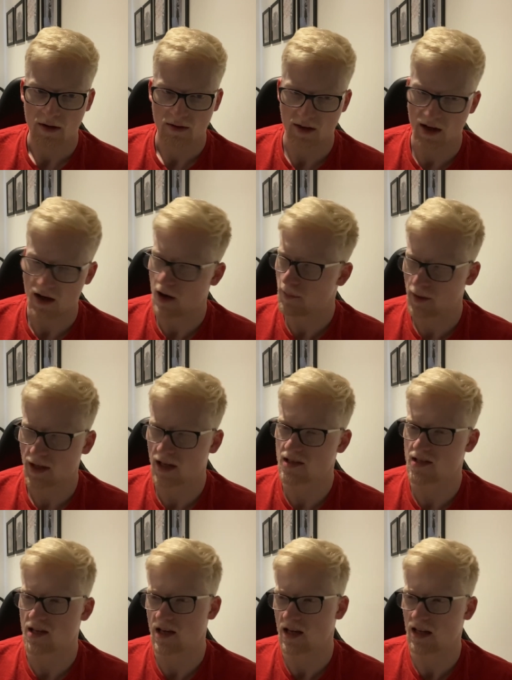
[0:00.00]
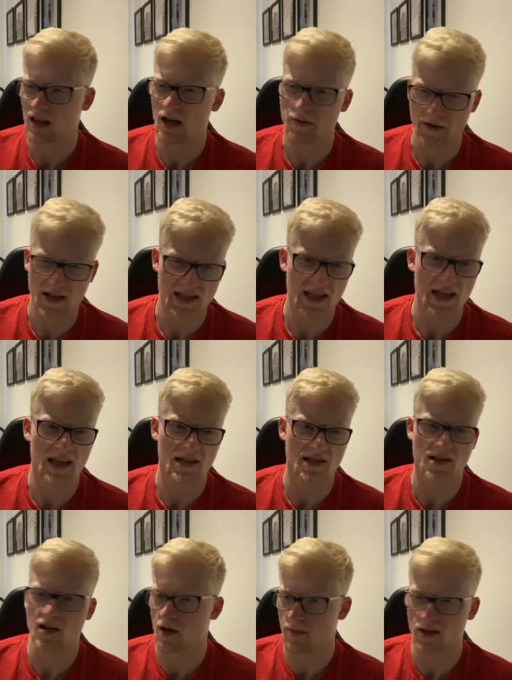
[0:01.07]
They're up against it enough as it is
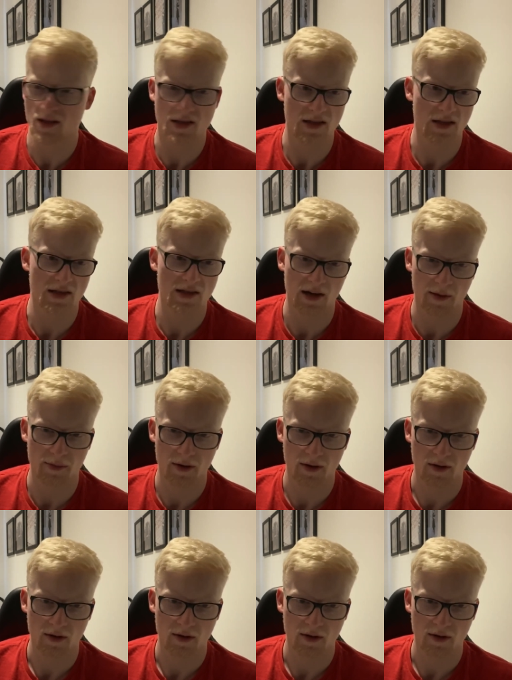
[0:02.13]
coming to this club.